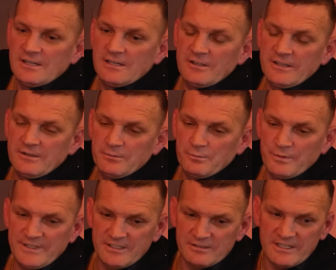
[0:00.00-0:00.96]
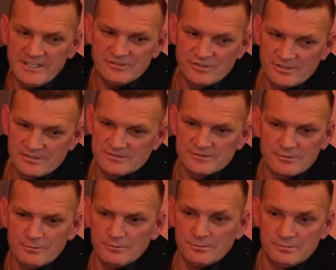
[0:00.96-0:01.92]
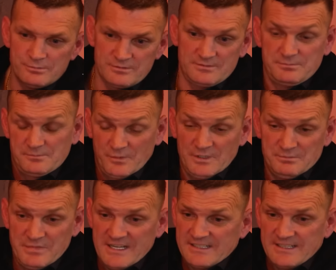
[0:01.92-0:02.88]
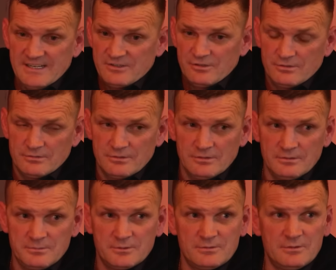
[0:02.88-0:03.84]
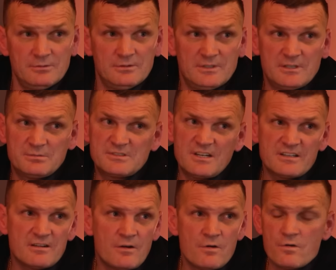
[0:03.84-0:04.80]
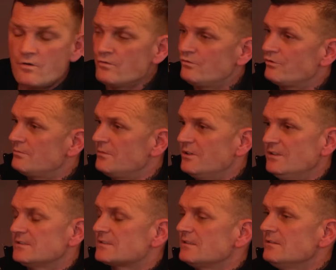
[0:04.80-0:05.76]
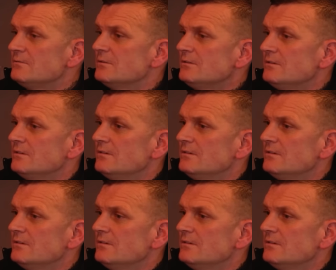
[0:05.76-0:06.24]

Like when they're teaching in school, when back then I don't know about now, it was like a hundred miles an hour.